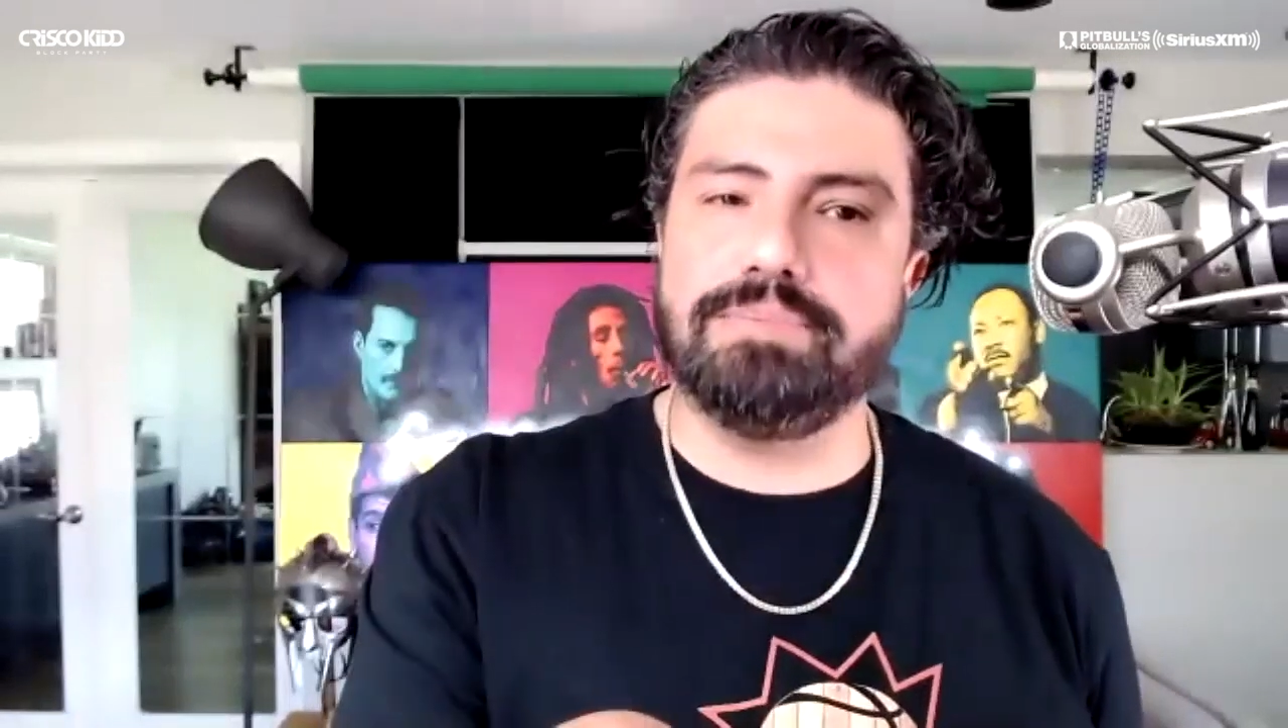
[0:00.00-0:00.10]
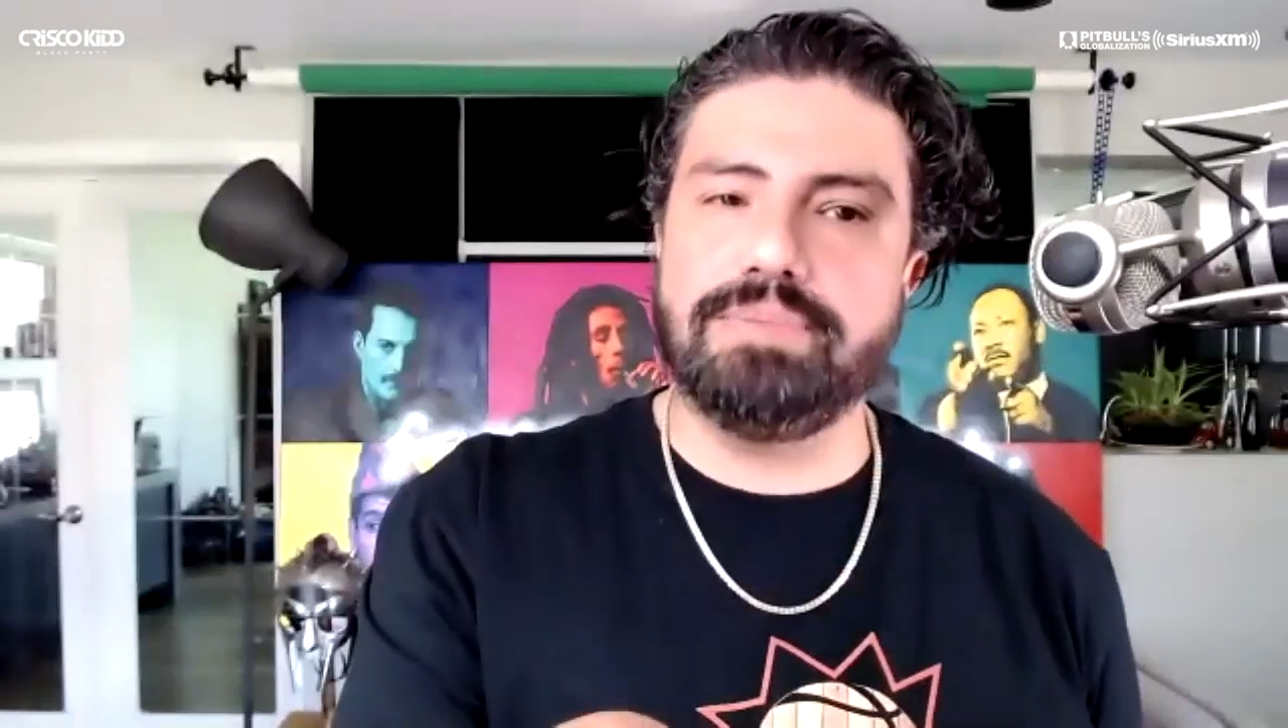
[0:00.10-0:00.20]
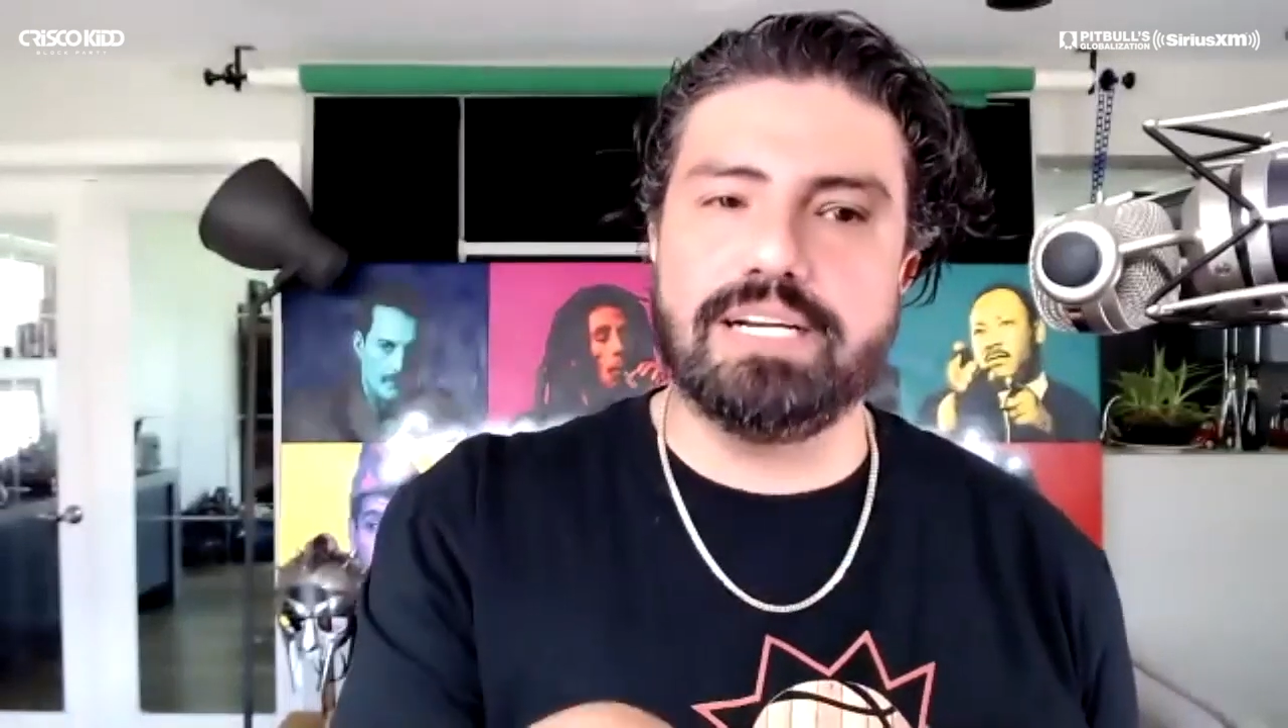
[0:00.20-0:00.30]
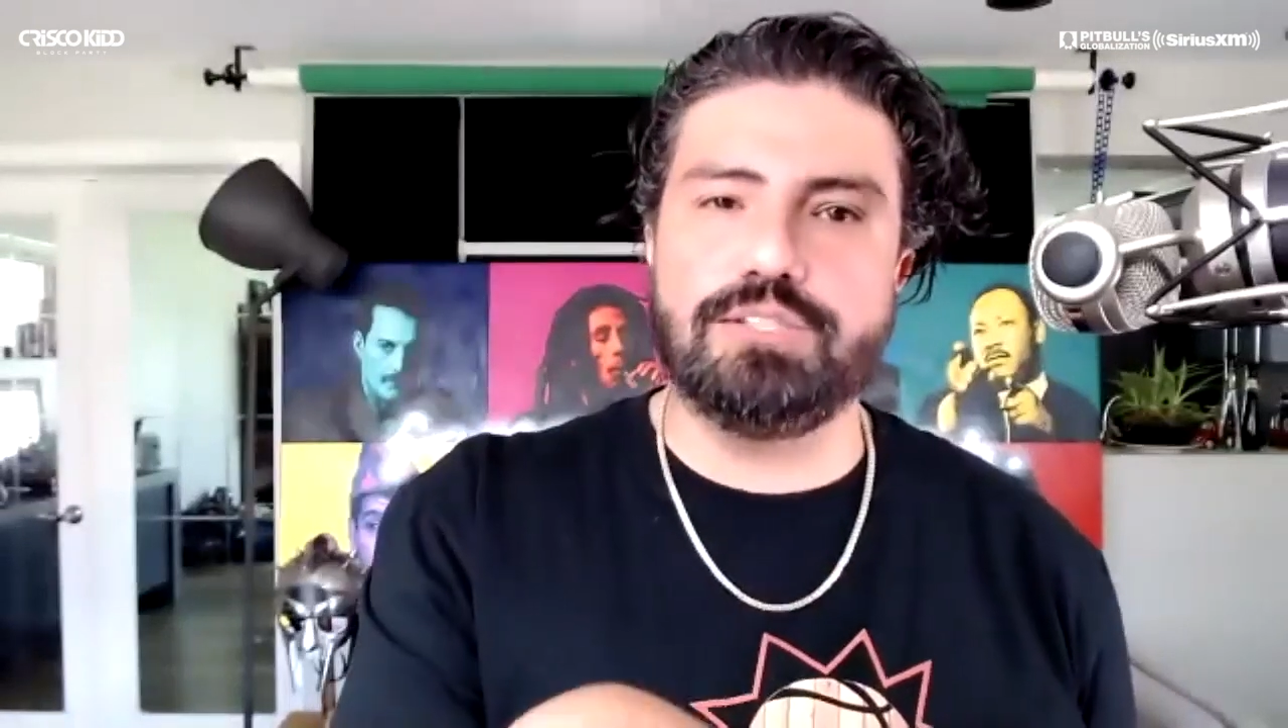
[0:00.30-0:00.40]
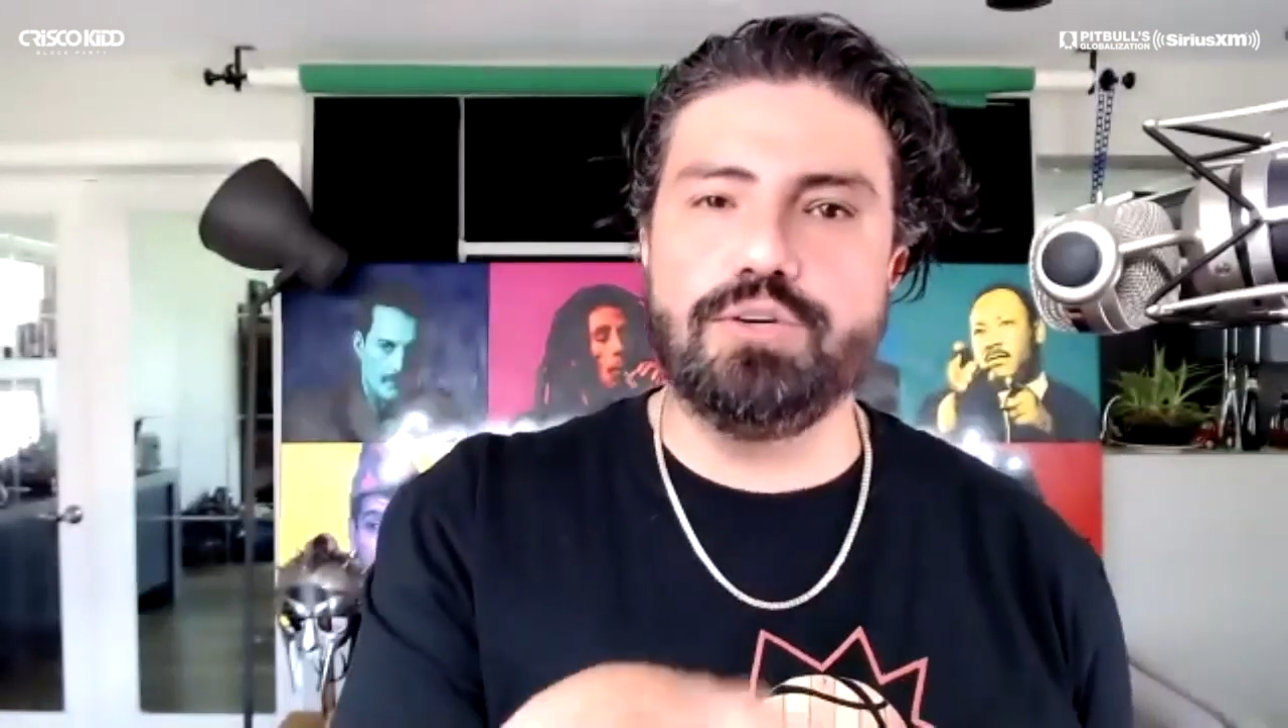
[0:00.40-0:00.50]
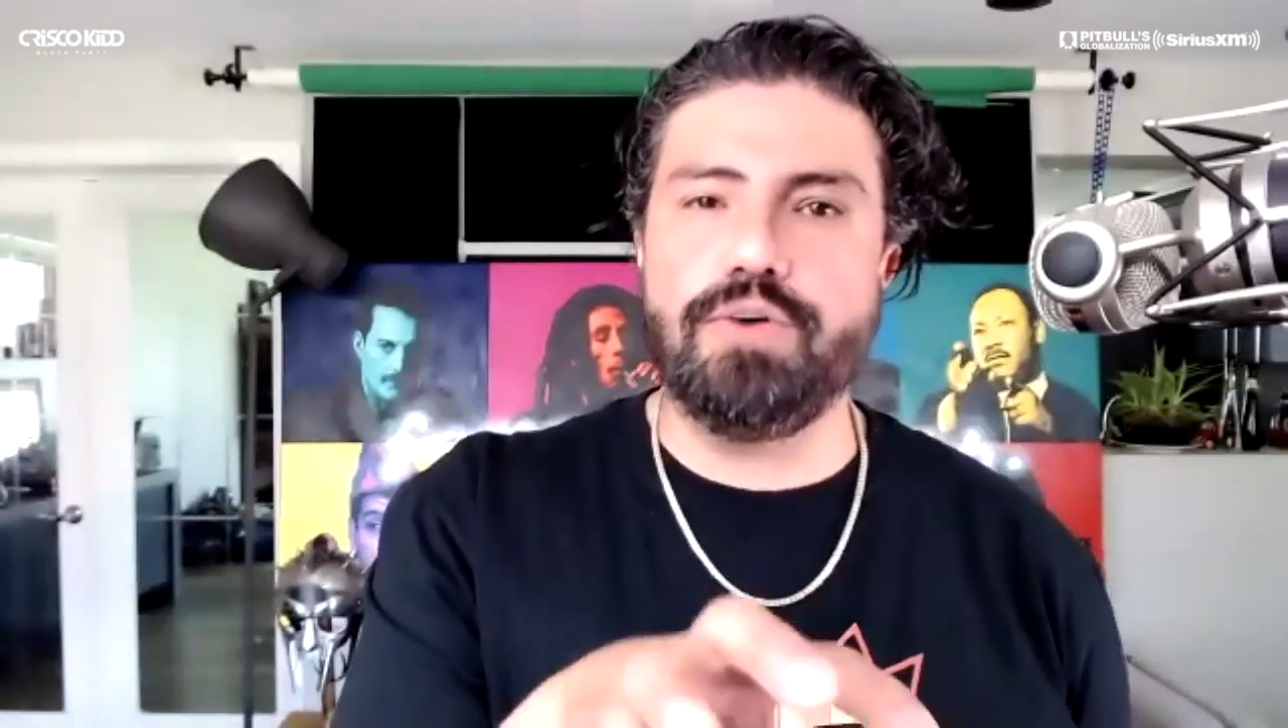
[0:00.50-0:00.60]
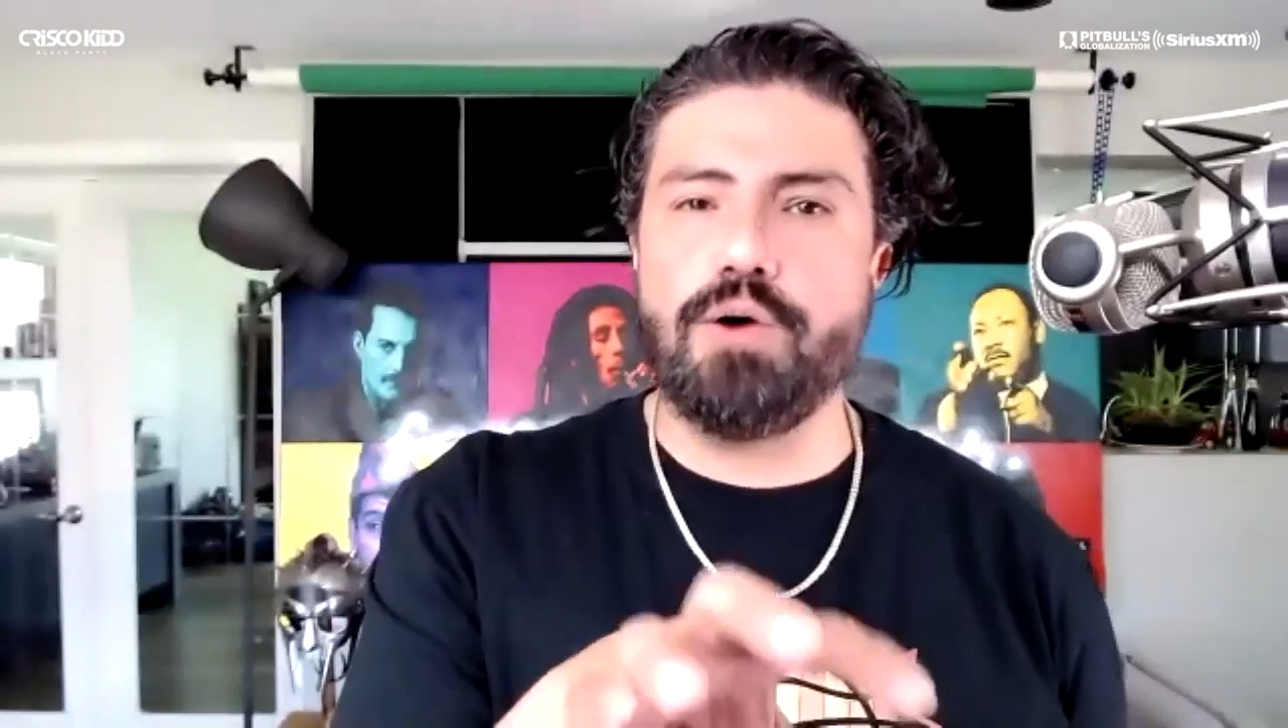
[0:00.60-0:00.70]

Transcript: because you've